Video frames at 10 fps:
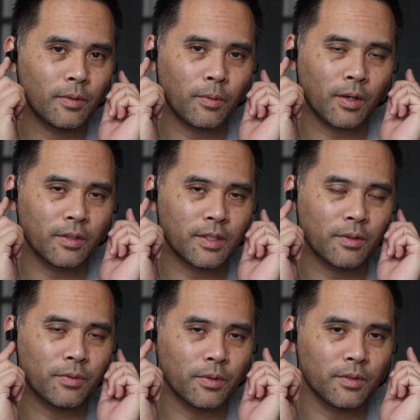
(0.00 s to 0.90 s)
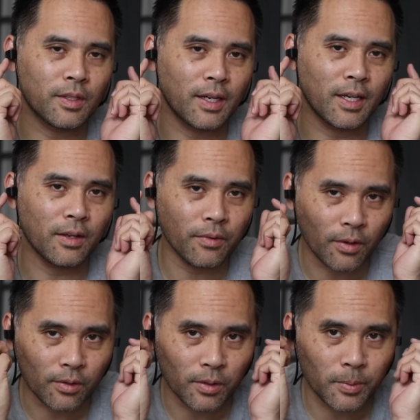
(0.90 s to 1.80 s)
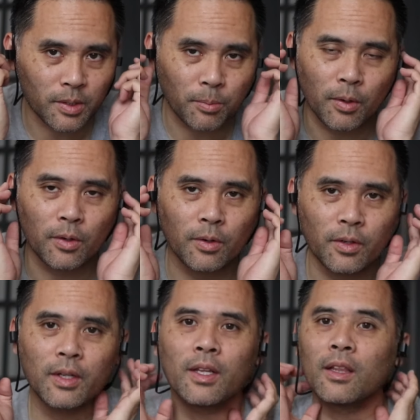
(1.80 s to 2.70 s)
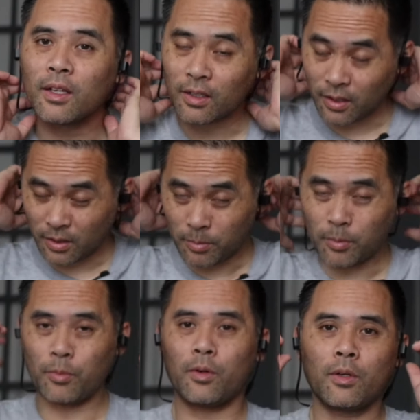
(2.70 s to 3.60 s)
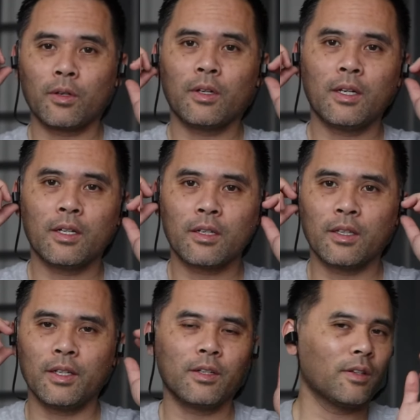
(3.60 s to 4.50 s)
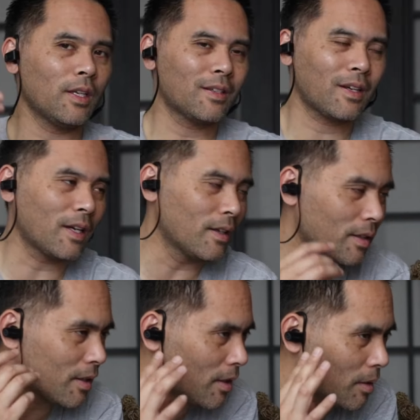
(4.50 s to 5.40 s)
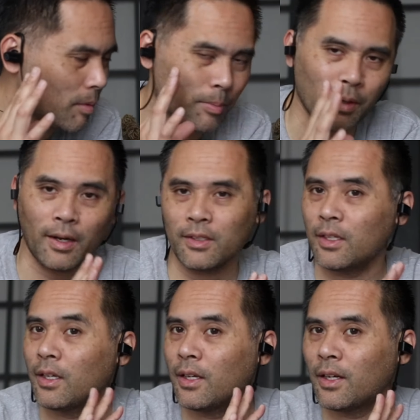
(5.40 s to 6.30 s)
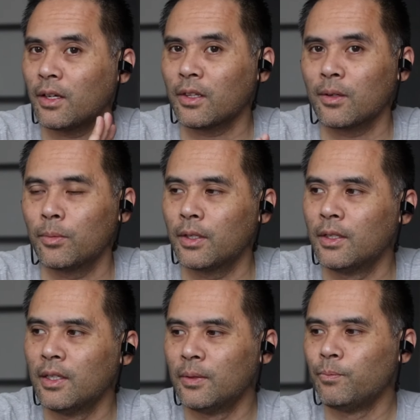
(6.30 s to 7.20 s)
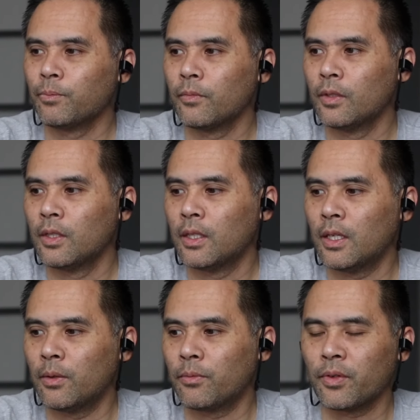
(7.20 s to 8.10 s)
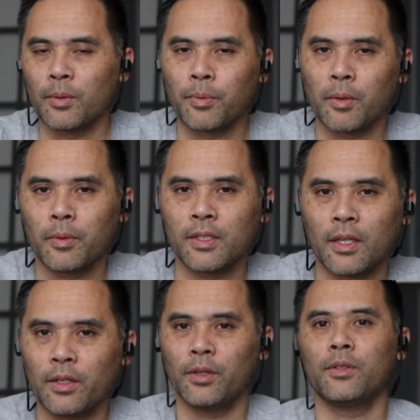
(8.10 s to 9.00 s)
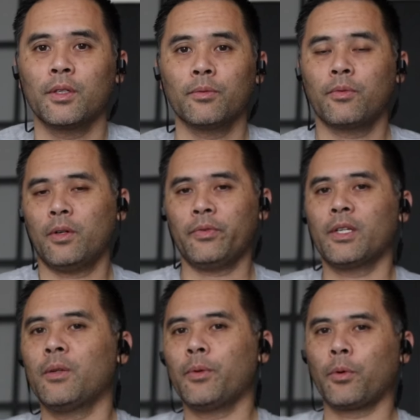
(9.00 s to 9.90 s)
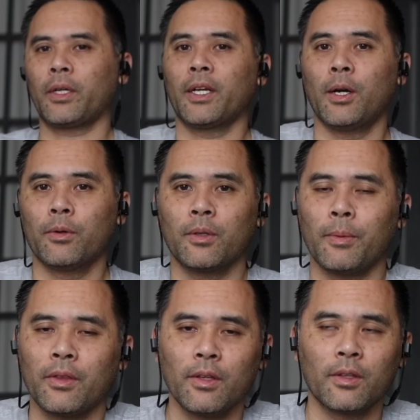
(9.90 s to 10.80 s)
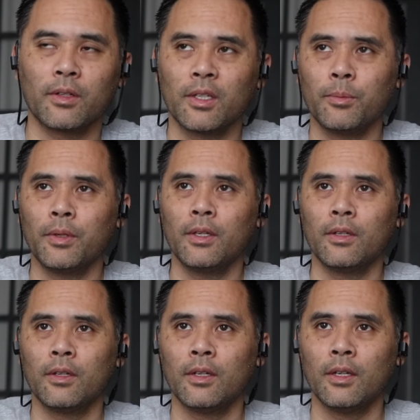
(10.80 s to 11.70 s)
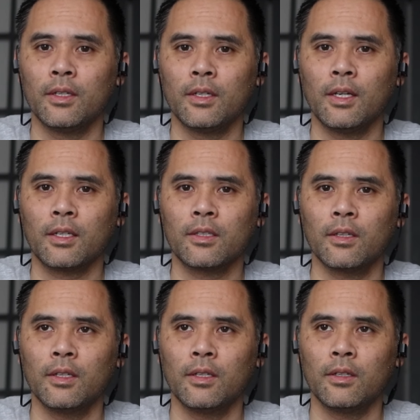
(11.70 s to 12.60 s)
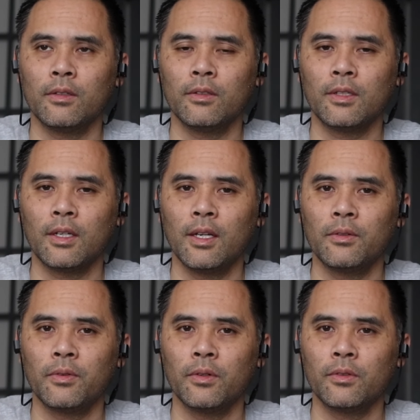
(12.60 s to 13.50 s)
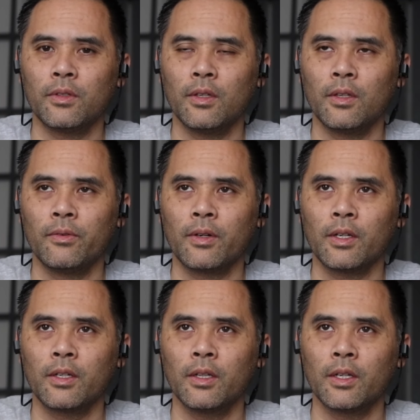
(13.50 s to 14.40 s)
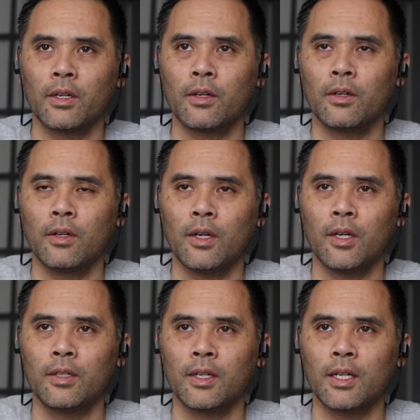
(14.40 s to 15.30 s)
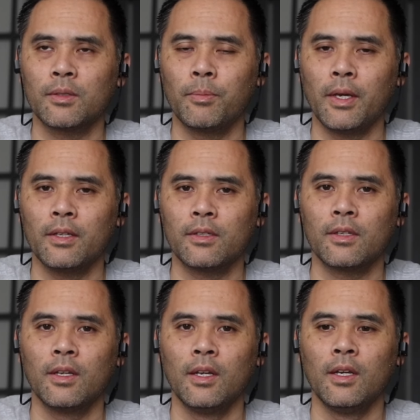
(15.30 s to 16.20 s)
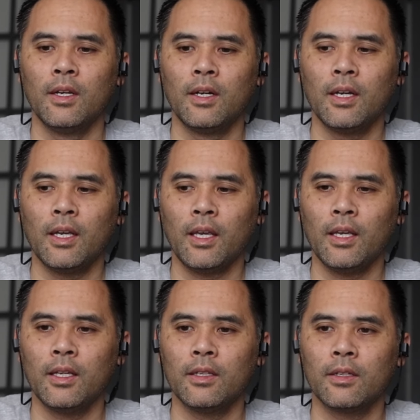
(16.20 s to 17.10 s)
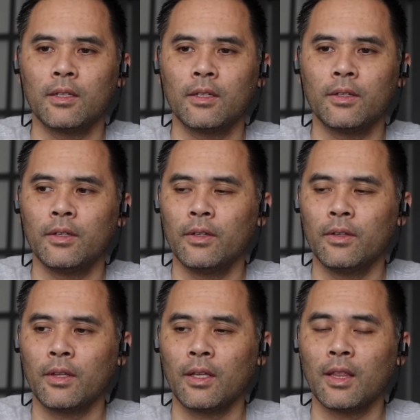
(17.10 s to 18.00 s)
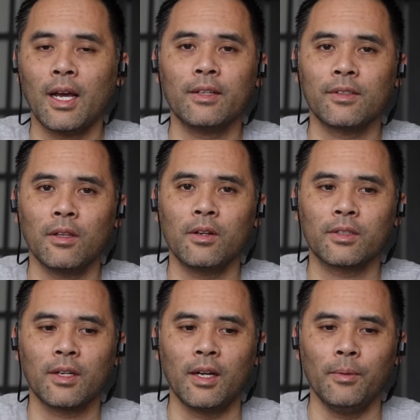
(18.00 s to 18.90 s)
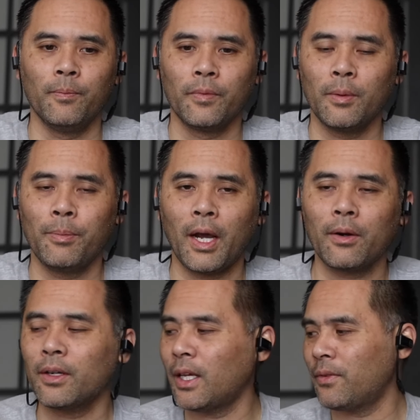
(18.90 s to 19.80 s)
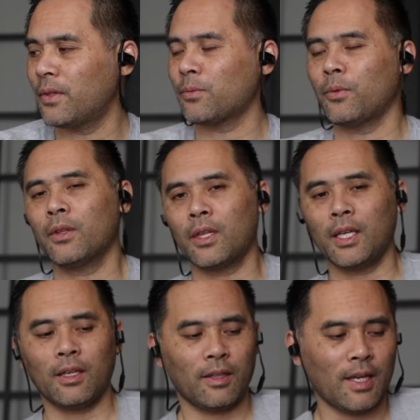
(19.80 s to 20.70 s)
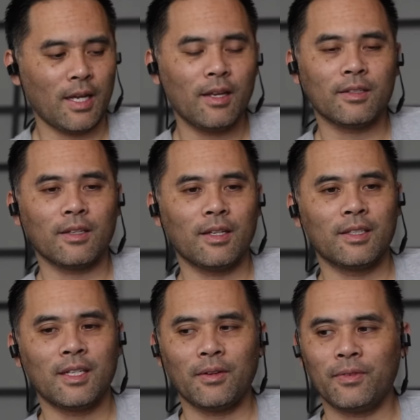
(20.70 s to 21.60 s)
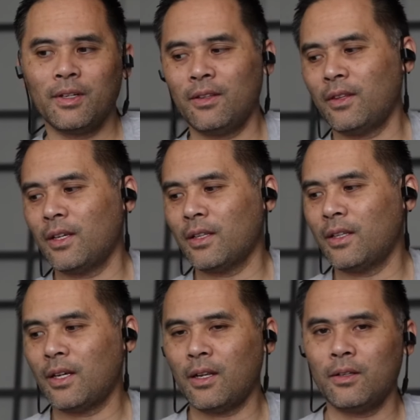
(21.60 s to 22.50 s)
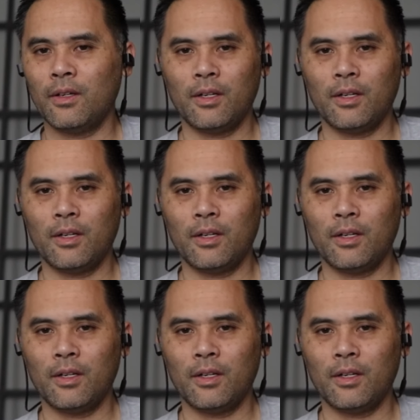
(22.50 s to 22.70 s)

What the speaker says: wireless headphones that I have are a little bit smaller, and they look a little bit more cleaner. These kind of look a little bit boxy and out there, but for the purpose that they're using them for, if to be working out with them, I think they're going to be an excellent set of headphones. They're very clear, nice bass, and they last a long time. The battery life is one thing that is a definite thing that